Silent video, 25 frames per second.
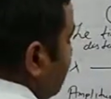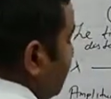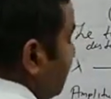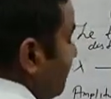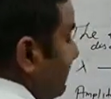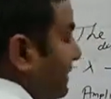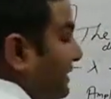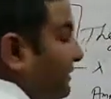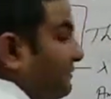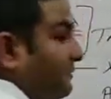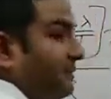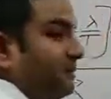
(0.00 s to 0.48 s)
The
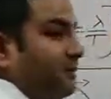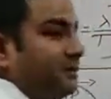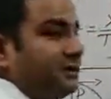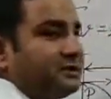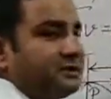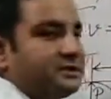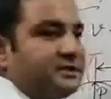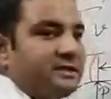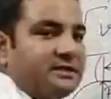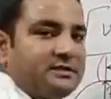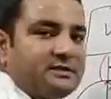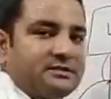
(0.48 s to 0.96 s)
minimum
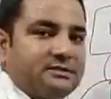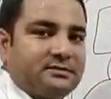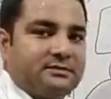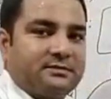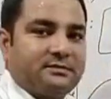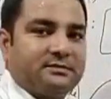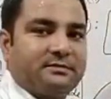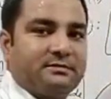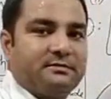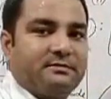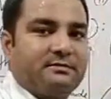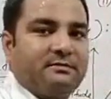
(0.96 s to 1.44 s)

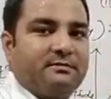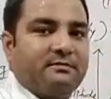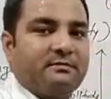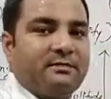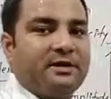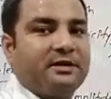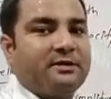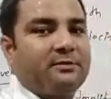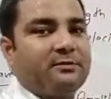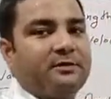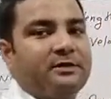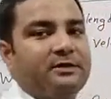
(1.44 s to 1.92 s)
distance
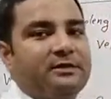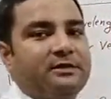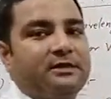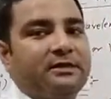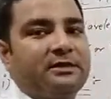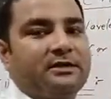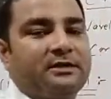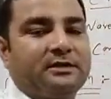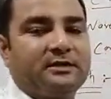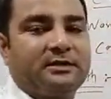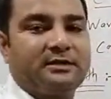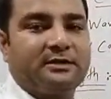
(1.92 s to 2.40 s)
between
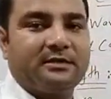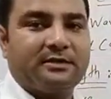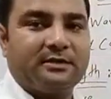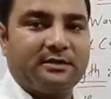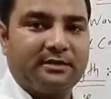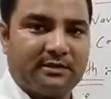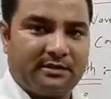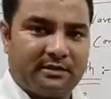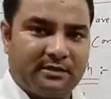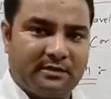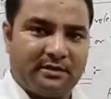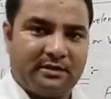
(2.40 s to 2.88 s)
the
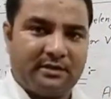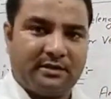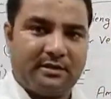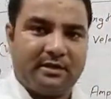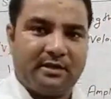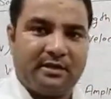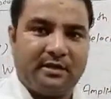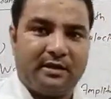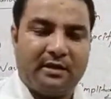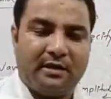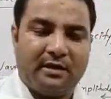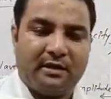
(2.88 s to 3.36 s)

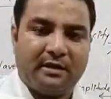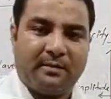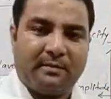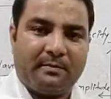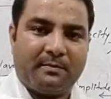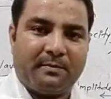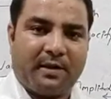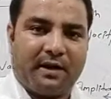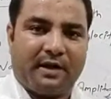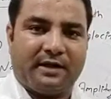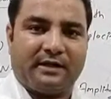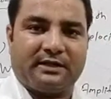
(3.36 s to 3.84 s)

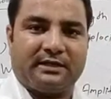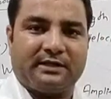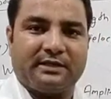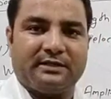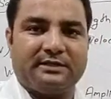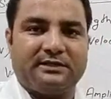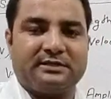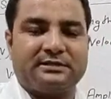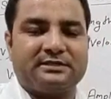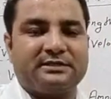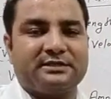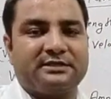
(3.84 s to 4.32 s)

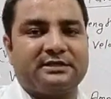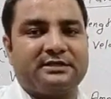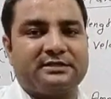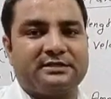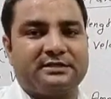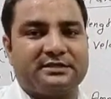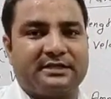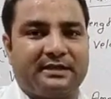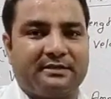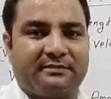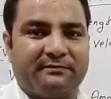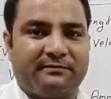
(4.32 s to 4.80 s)
particles in
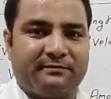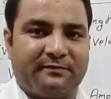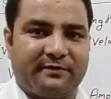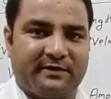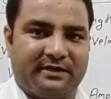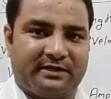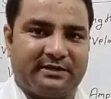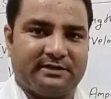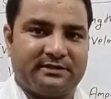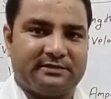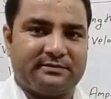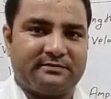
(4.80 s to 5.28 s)
same
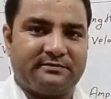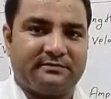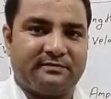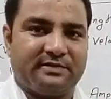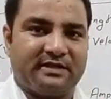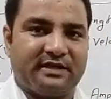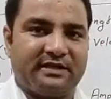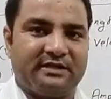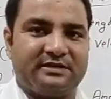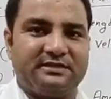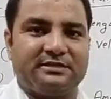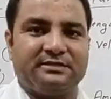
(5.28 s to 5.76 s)
phase,
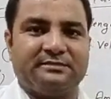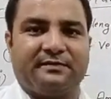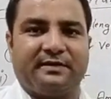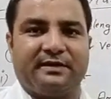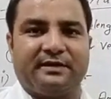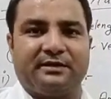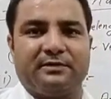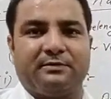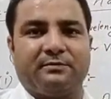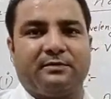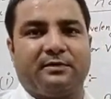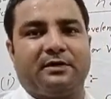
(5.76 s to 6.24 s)
that is
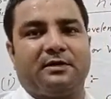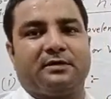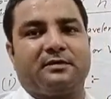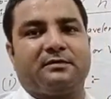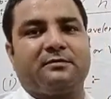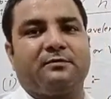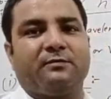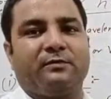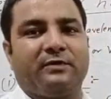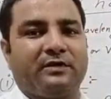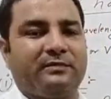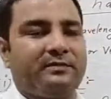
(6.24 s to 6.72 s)
defined as
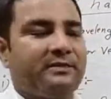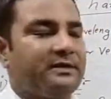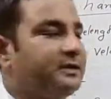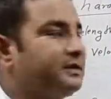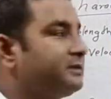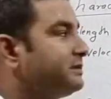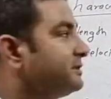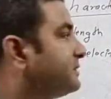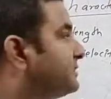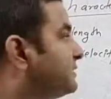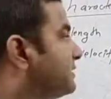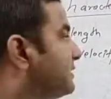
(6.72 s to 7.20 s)
what?
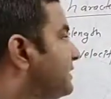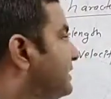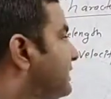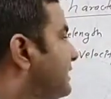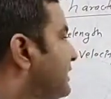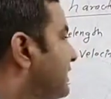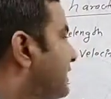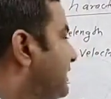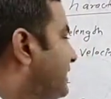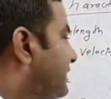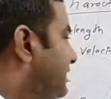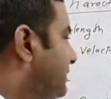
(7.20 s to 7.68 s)
Wavelength.
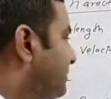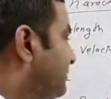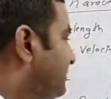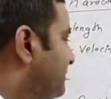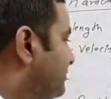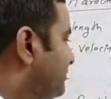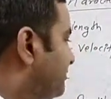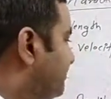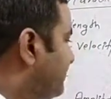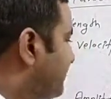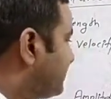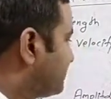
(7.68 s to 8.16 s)
And
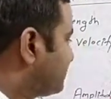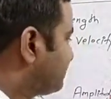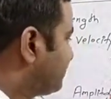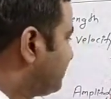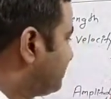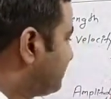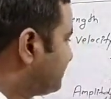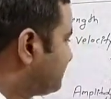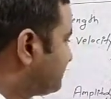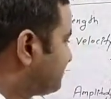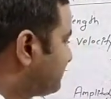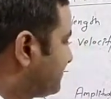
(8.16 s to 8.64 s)
amplitude, maximum
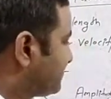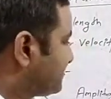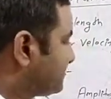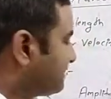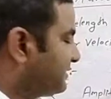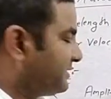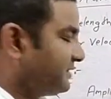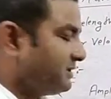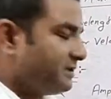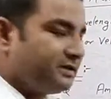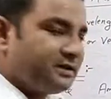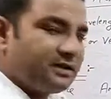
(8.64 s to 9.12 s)

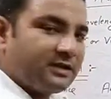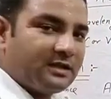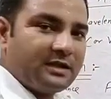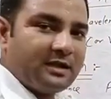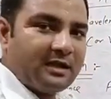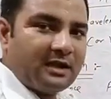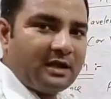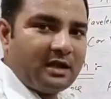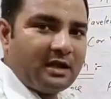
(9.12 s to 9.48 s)
displacement